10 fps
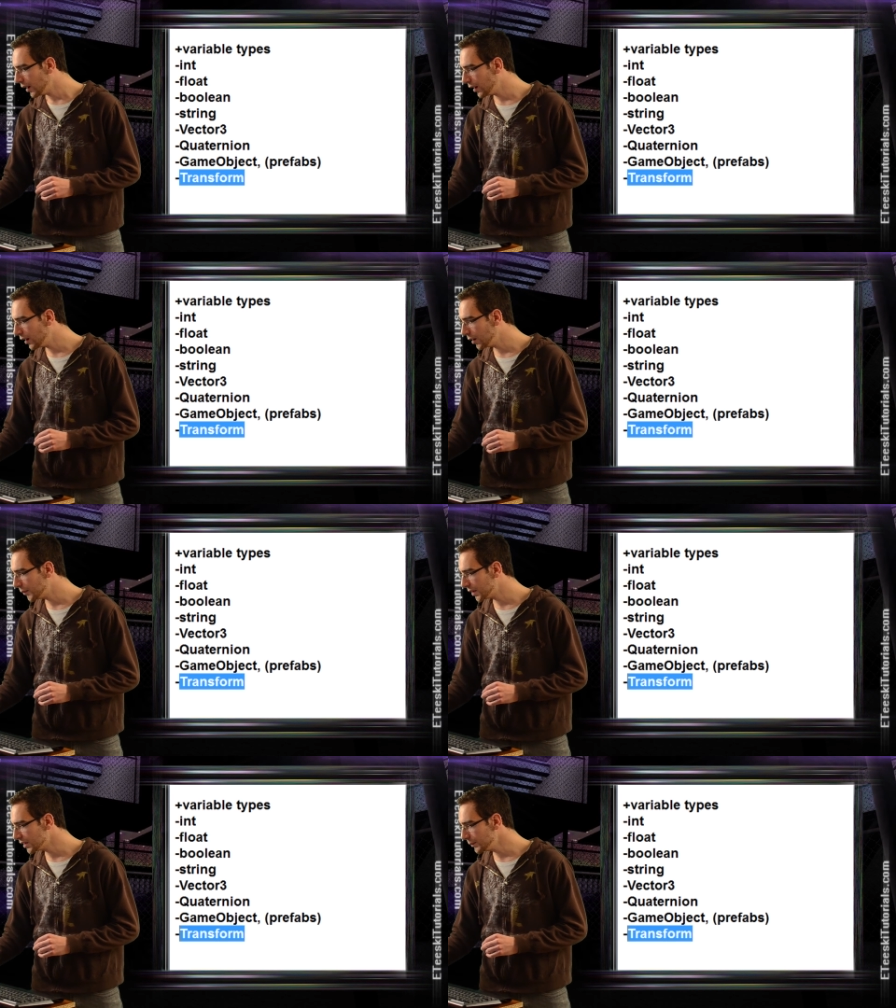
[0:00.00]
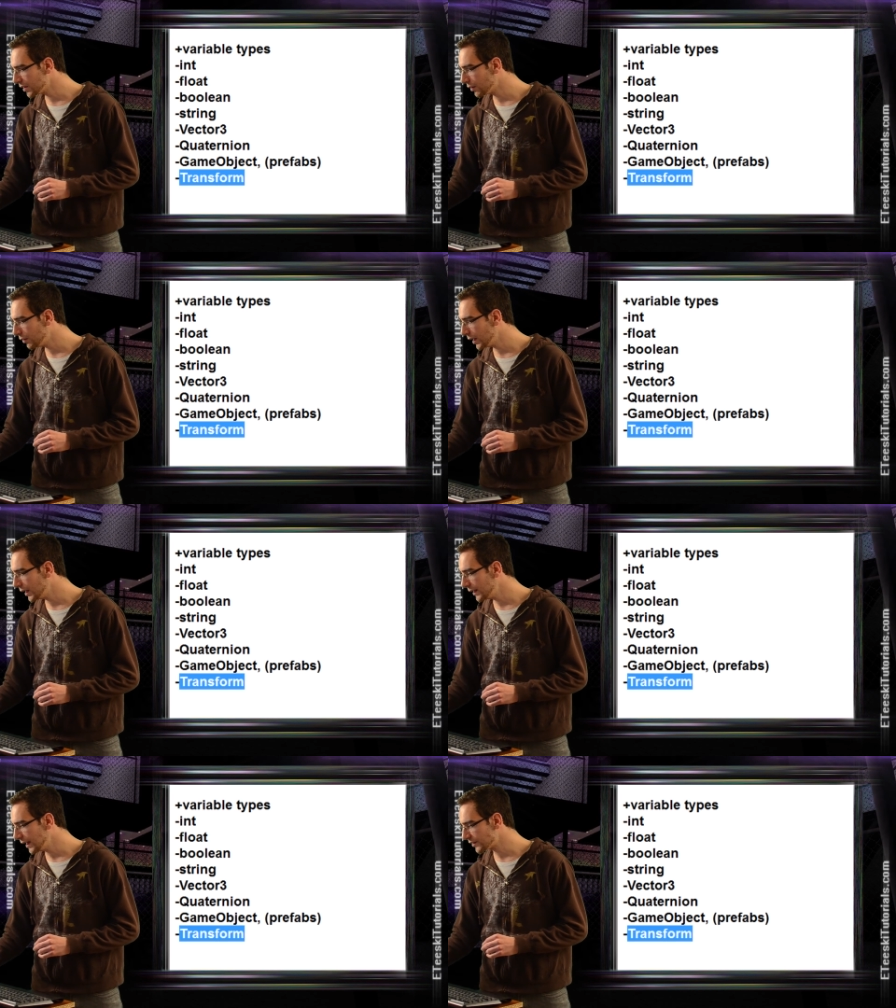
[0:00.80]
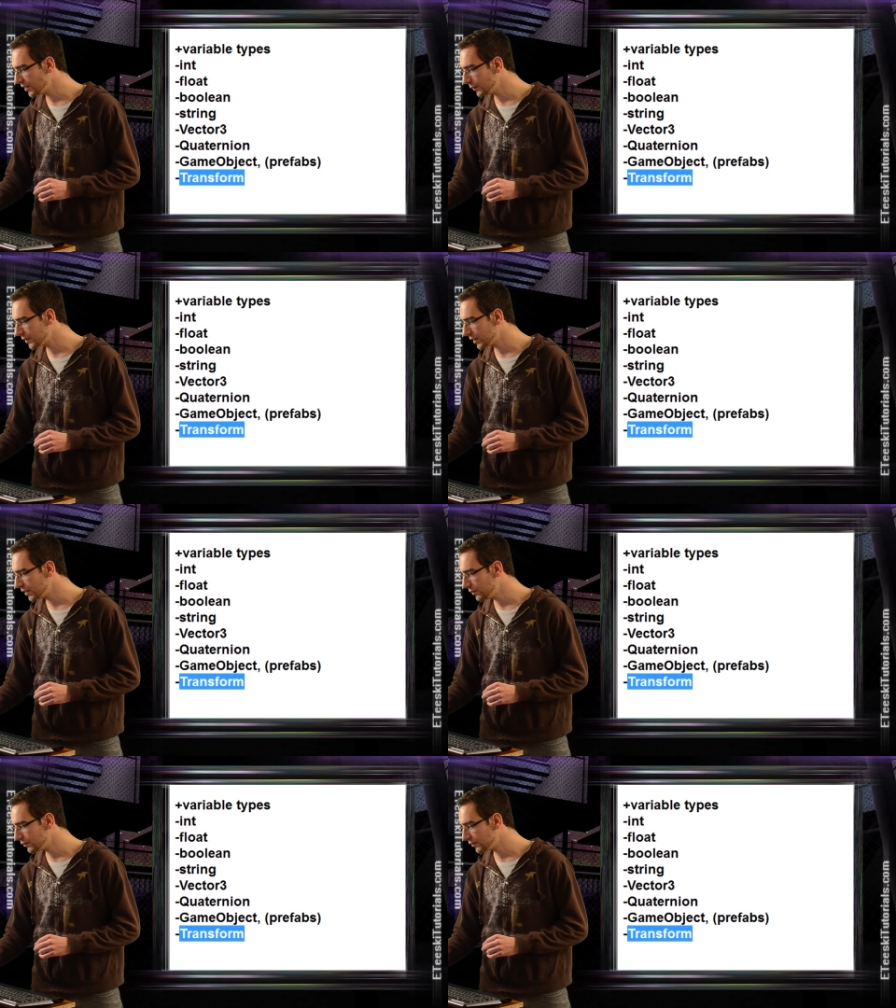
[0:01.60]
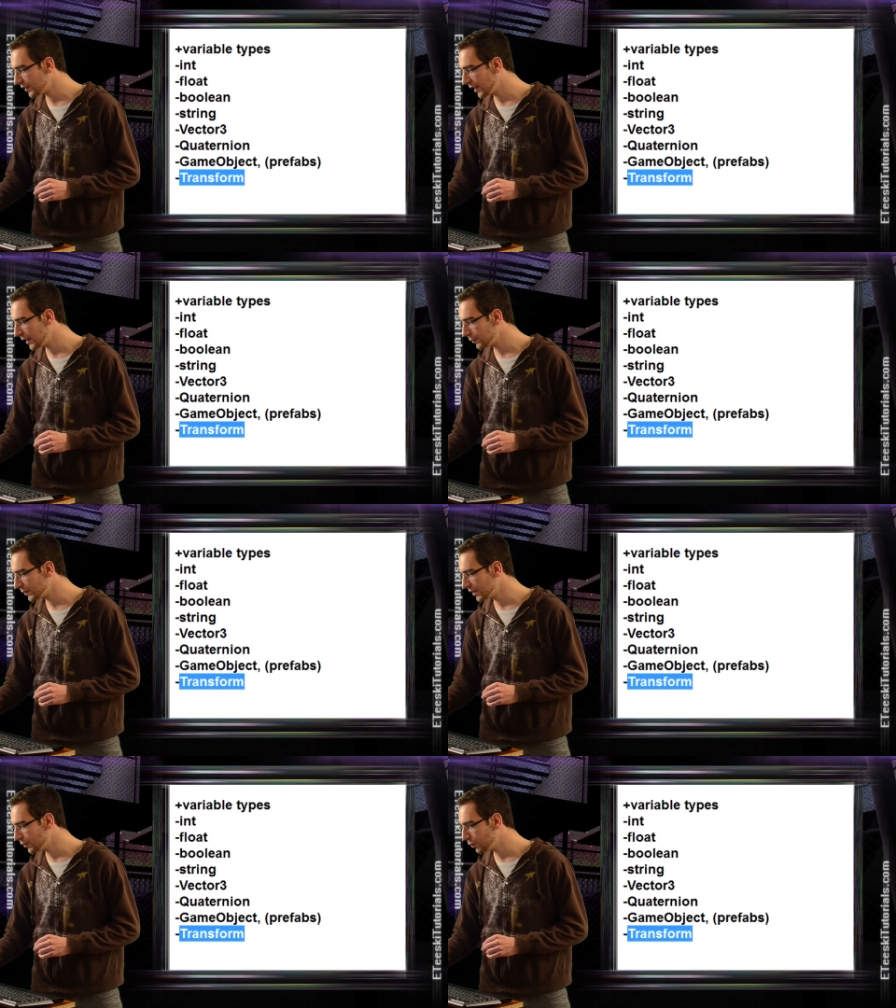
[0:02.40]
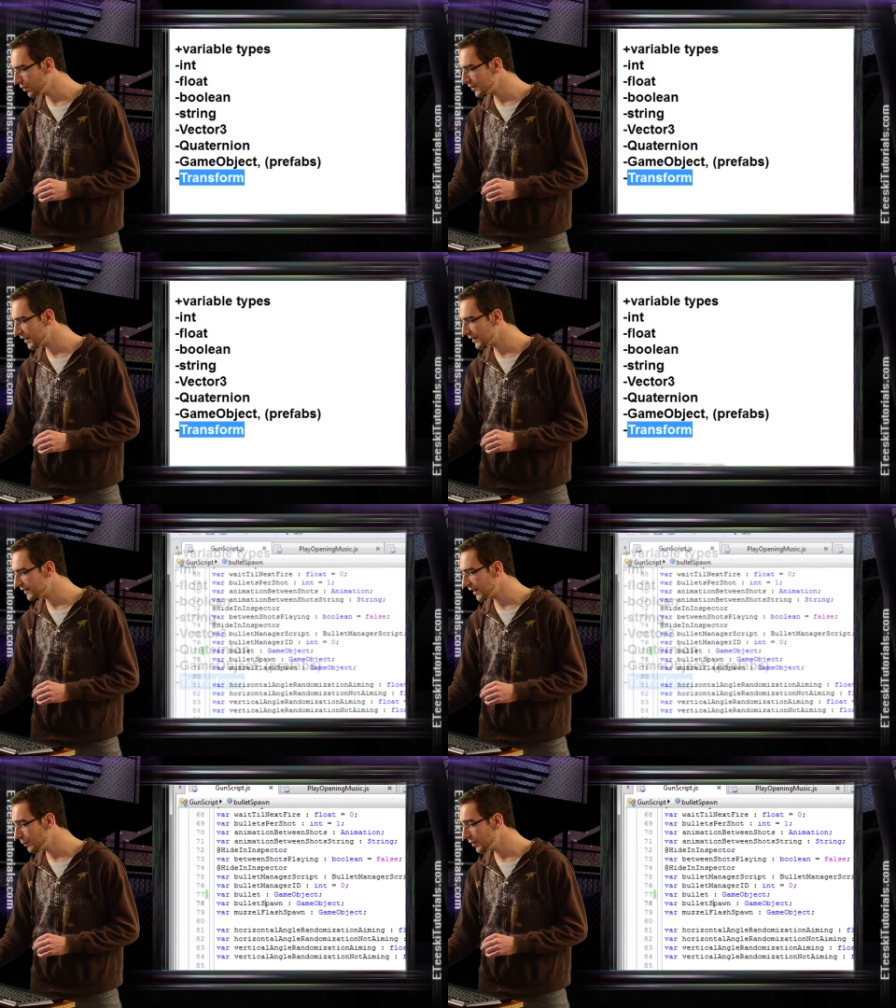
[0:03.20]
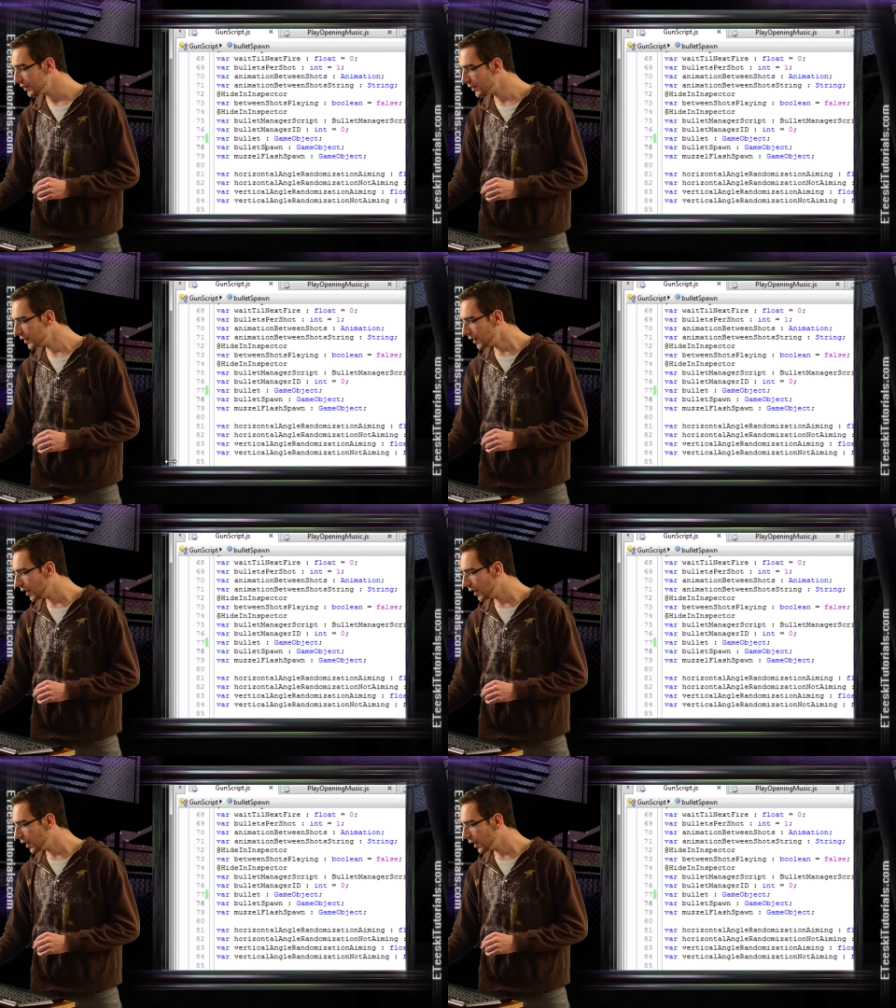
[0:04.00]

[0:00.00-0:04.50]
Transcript: Um, let me go ahead. Actually, I'm going to use a real world example.